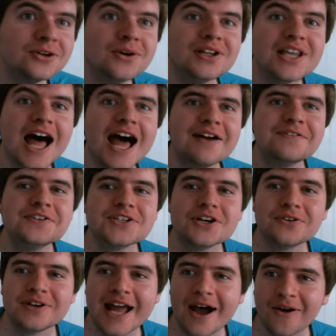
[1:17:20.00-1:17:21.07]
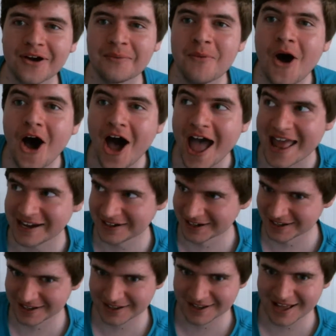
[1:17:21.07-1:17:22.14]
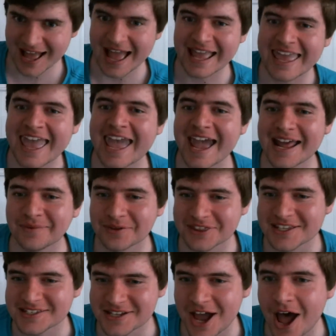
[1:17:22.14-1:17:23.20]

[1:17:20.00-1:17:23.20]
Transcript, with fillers: to do a live show now. Come on. I can't with these